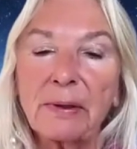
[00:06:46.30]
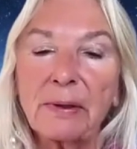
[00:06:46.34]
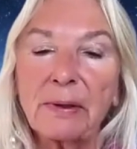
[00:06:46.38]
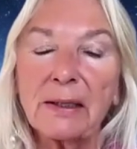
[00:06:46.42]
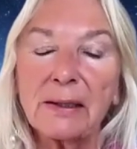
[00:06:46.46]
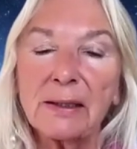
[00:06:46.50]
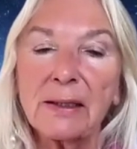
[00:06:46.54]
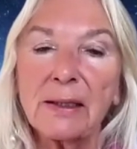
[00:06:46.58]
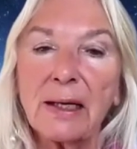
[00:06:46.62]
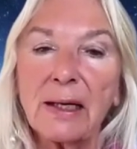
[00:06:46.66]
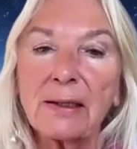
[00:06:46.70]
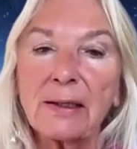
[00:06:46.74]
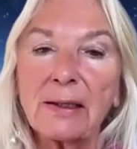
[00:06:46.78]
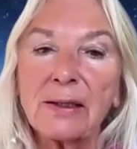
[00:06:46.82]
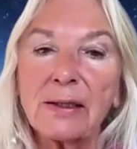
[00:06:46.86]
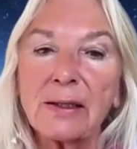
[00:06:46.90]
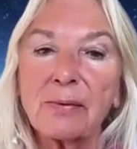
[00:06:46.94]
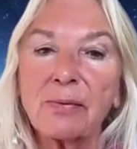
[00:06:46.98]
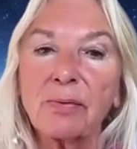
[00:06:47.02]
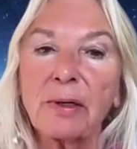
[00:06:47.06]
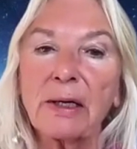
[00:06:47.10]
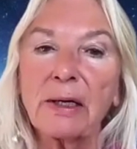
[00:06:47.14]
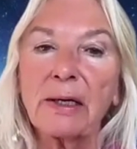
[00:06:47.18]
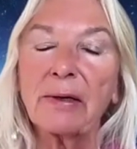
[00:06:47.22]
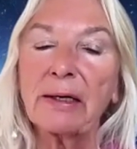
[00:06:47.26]
Because
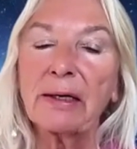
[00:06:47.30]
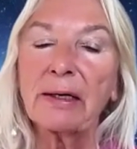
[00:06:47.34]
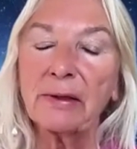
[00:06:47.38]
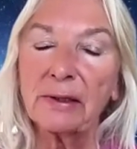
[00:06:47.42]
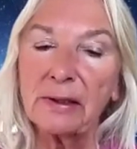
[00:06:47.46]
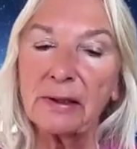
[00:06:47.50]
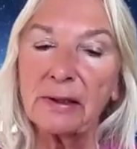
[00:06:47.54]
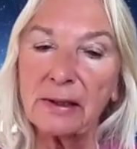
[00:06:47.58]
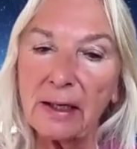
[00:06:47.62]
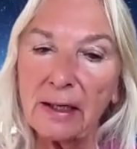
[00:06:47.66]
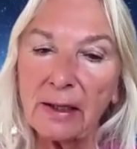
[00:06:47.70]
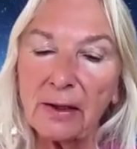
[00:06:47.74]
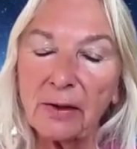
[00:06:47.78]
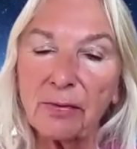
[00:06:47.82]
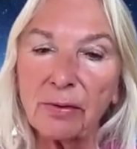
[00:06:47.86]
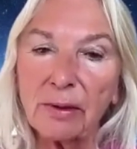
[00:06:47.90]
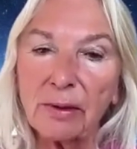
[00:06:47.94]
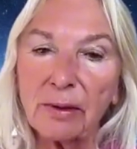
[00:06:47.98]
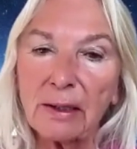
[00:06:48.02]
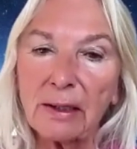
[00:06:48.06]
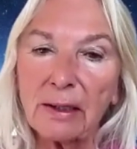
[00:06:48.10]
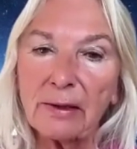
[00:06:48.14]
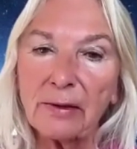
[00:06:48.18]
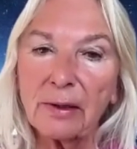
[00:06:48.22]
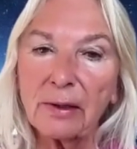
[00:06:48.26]
that's where, and the
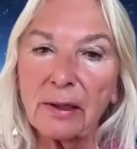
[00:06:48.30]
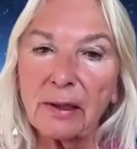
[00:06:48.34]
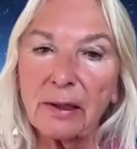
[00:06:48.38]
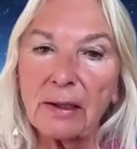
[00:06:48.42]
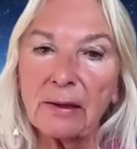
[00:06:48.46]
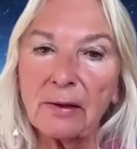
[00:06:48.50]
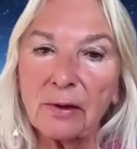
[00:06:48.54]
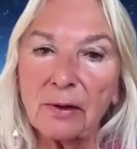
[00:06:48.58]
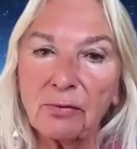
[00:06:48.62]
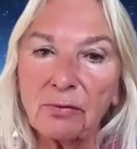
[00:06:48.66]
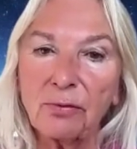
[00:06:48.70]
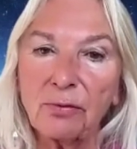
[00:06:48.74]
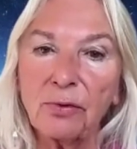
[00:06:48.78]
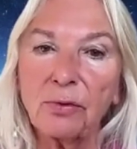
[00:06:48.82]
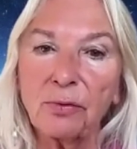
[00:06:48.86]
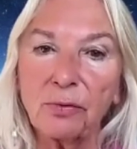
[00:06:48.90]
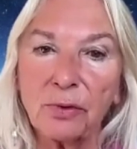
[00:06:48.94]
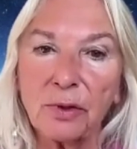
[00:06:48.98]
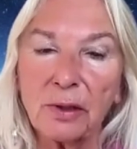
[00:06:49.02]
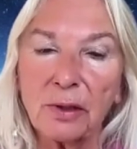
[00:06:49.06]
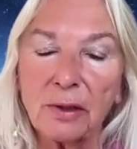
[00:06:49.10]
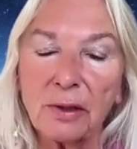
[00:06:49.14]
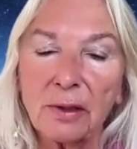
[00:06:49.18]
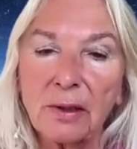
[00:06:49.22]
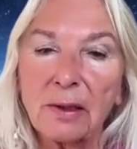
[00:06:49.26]
sacral and the
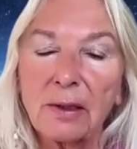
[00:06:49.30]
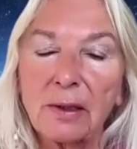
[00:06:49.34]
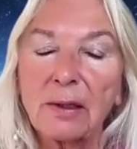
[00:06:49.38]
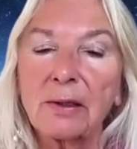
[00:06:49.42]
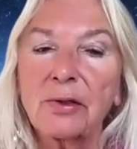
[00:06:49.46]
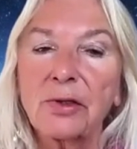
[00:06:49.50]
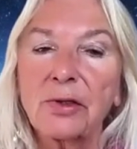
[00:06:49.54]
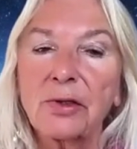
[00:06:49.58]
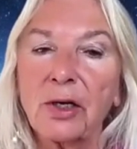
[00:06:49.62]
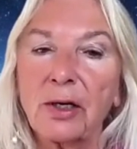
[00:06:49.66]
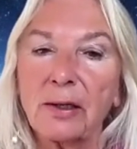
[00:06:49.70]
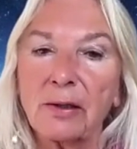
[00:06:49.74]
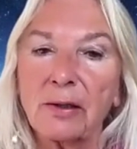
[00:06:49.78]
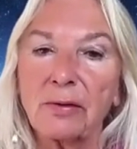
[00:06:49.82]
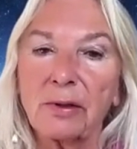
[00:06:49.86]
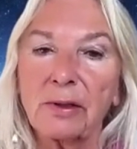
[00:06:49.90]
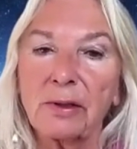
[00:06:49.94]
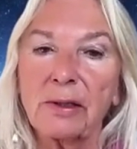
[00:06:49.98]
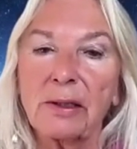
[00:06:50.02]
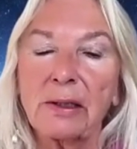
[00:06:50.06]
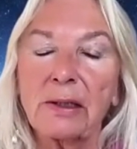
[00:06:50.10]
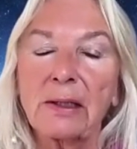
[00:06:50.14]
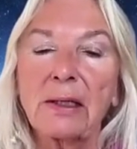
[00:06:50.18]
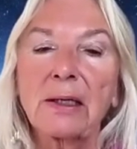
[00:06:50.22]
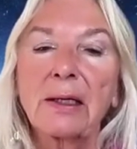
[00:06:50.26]
root
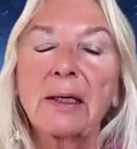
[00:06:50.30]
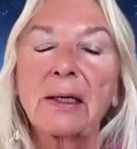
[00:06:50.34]
chakras.